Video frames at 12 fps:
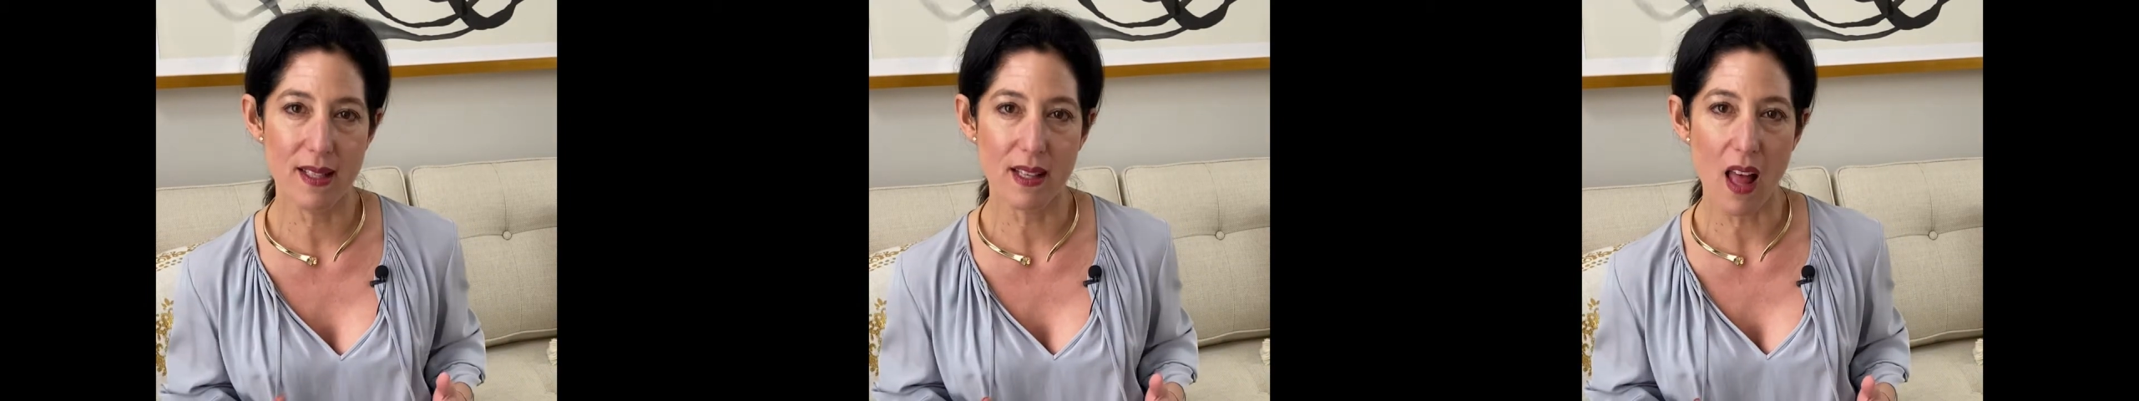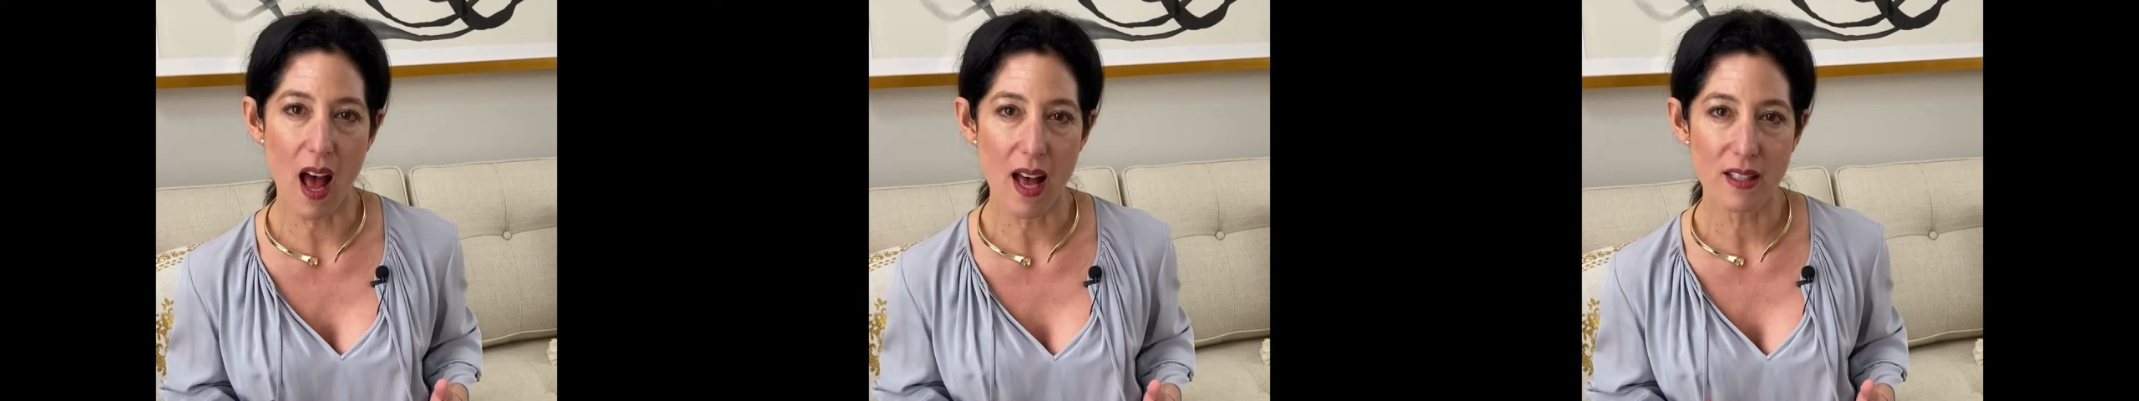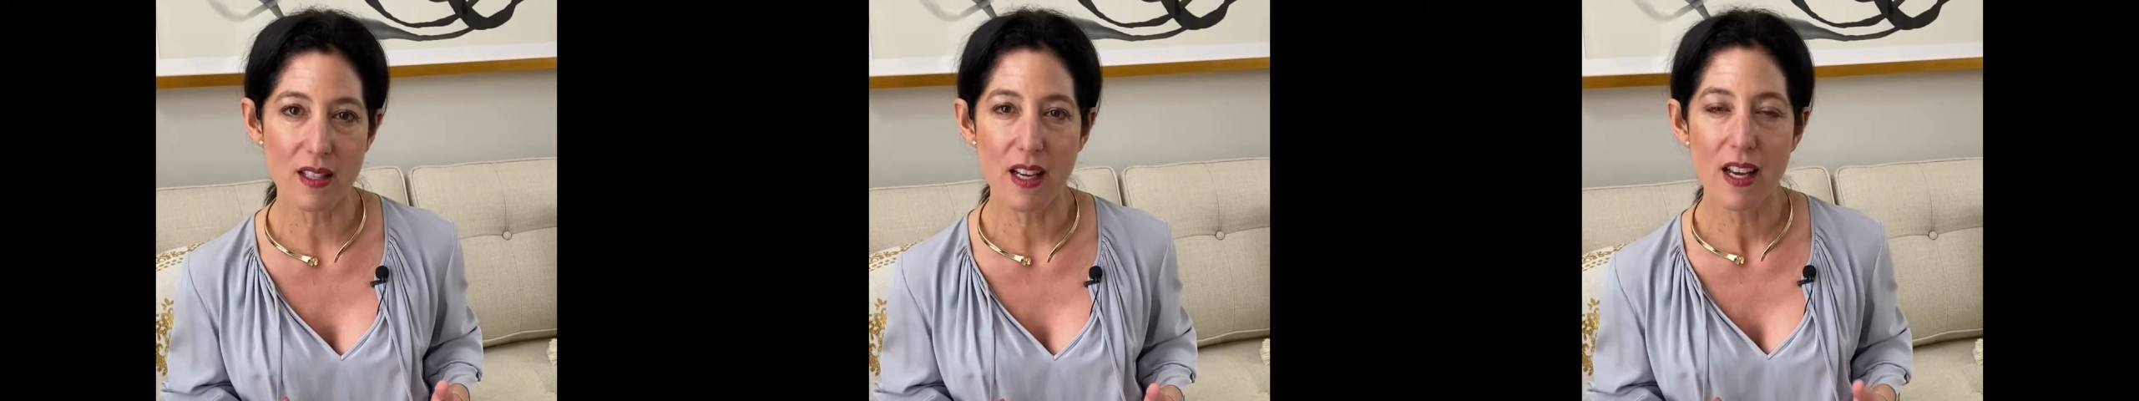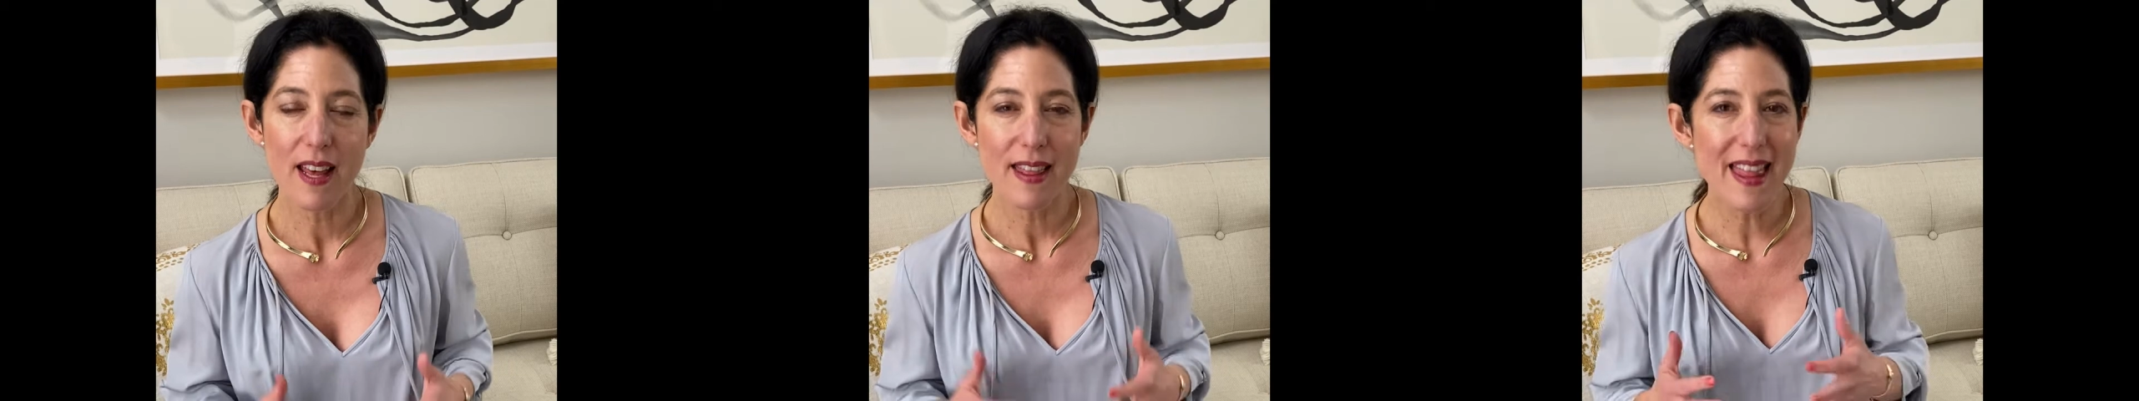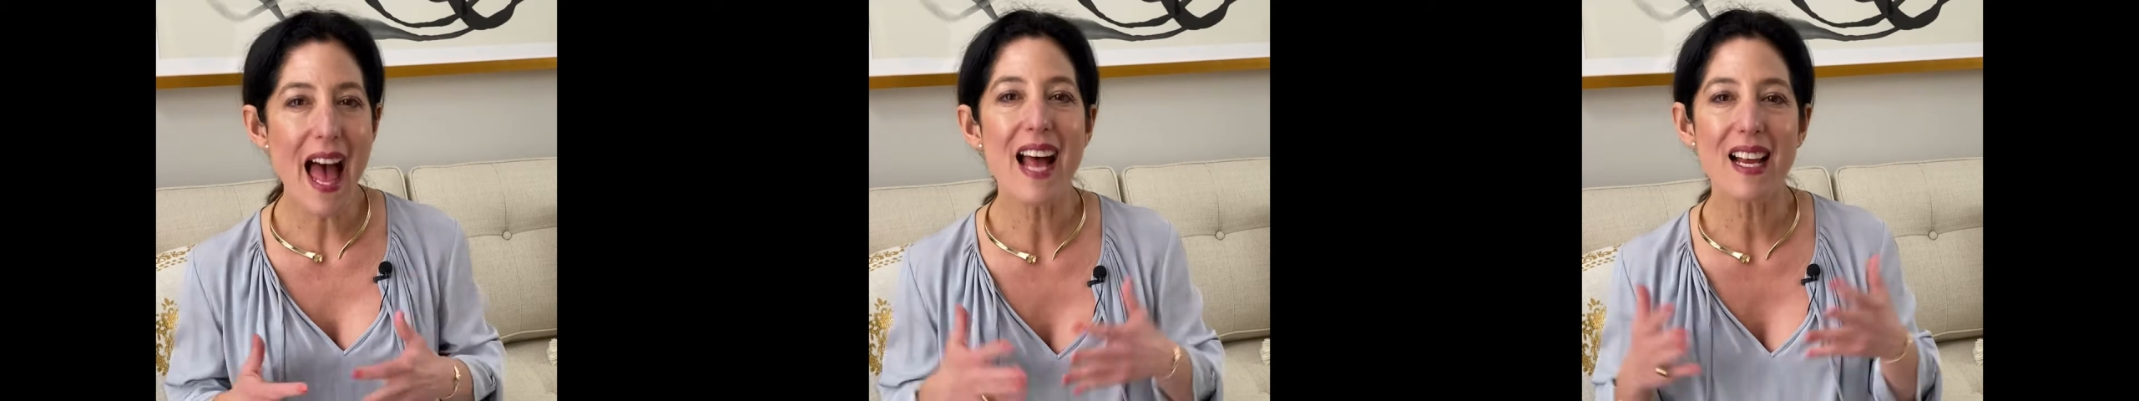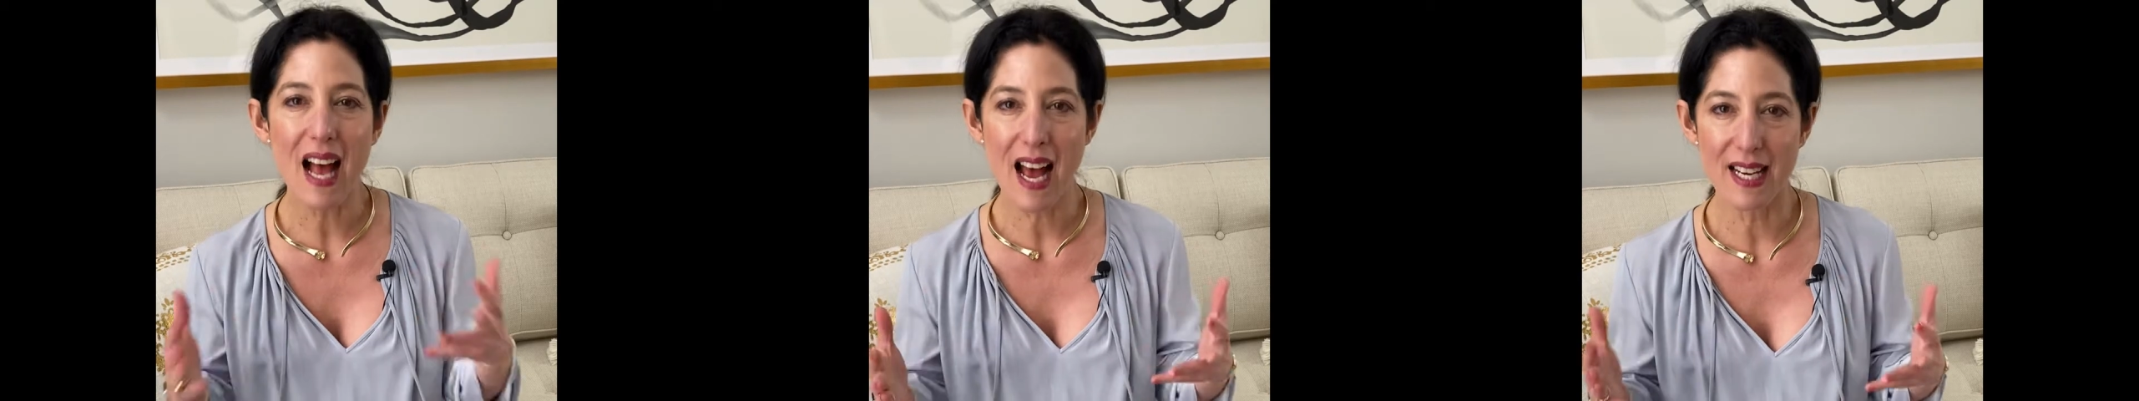slot,
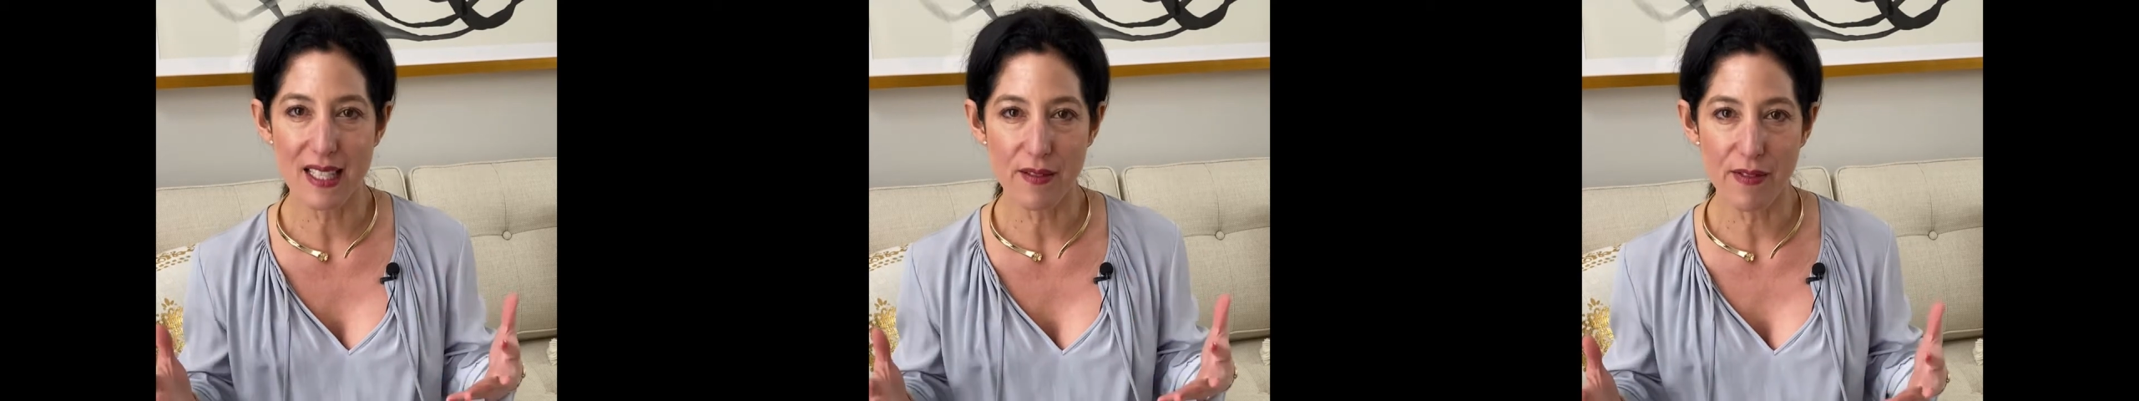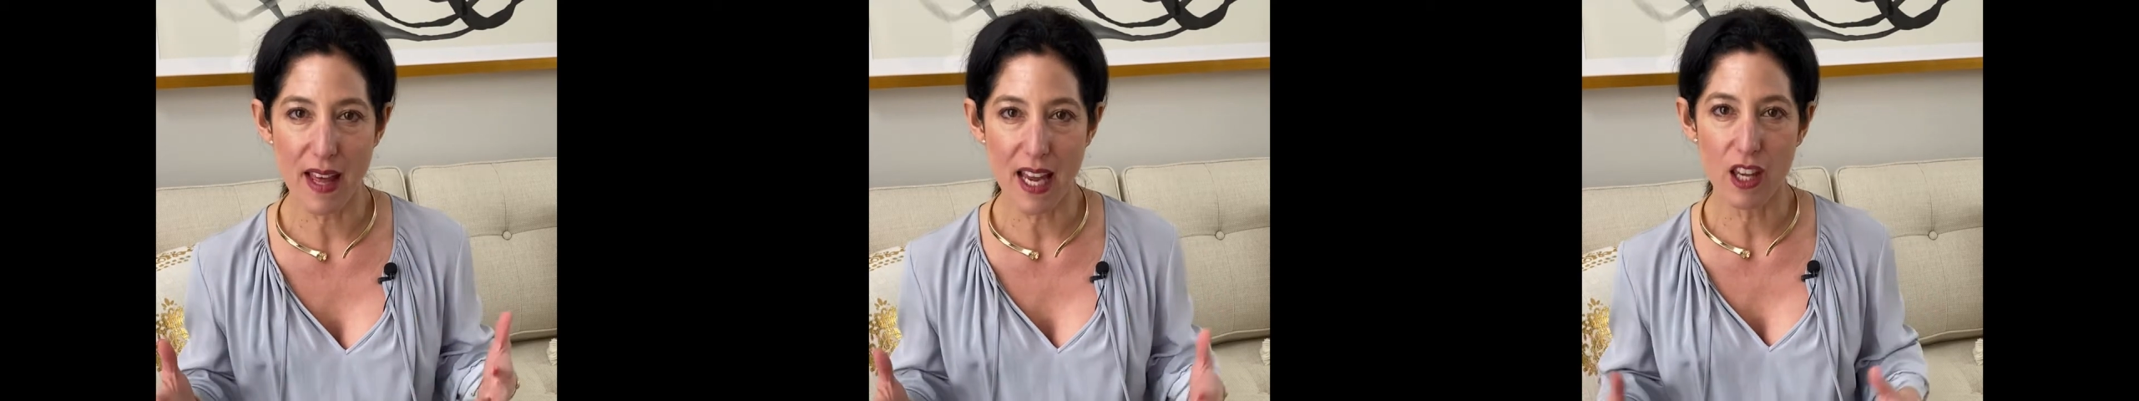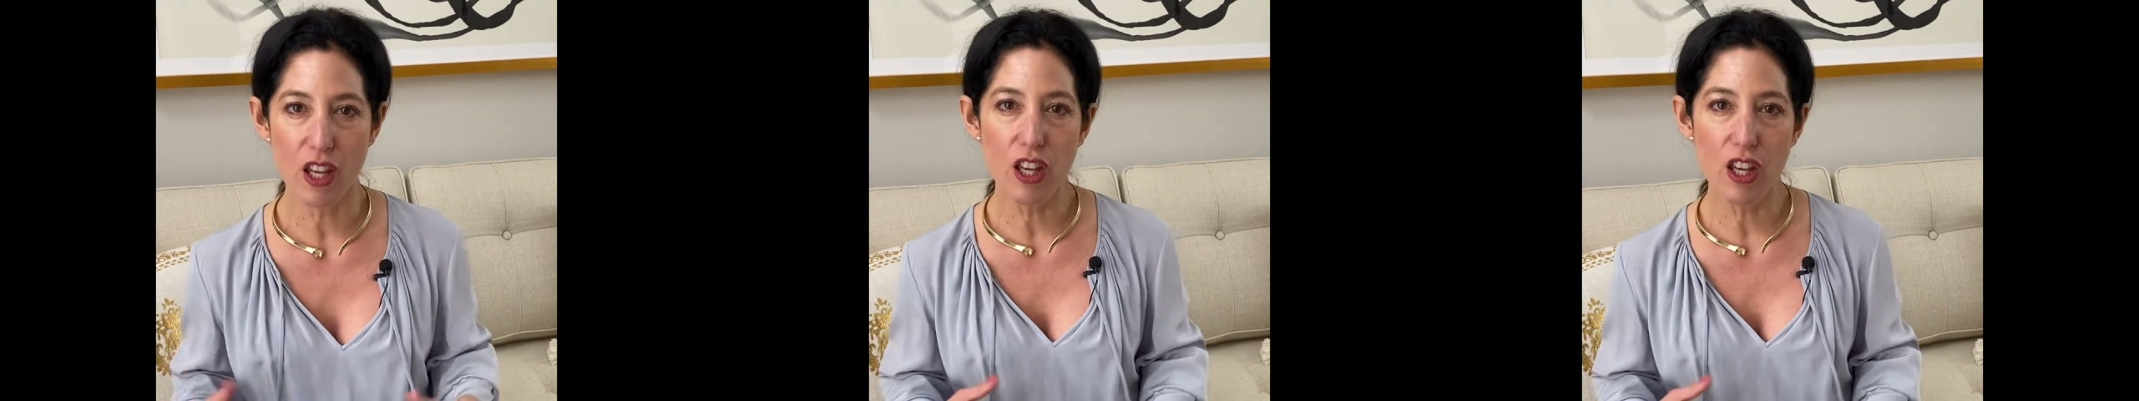that kind of thing.